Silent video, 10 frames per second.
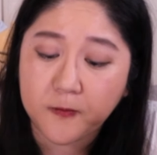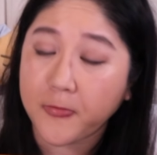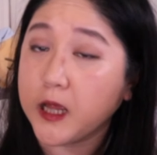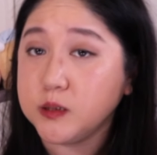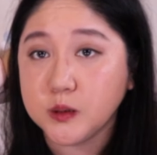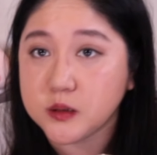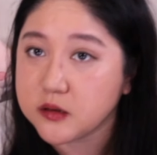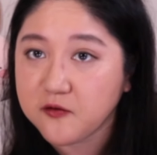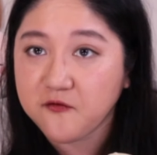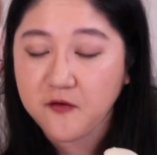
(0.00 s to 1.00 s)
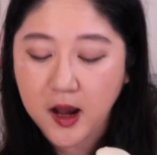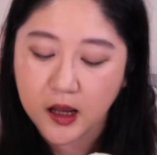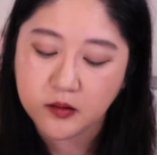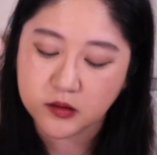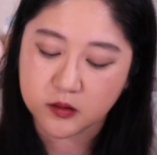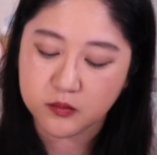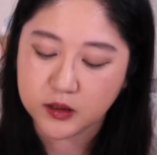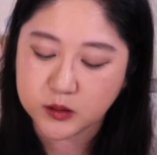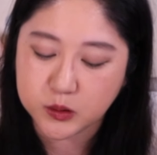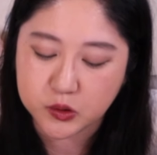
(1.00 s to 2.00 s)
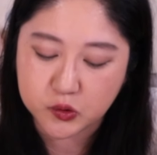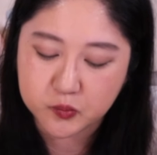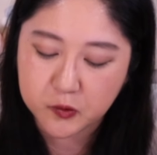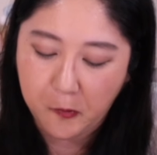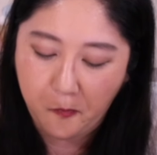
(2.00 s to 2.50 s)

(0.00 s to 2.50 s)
You can stir fry, you can make soup.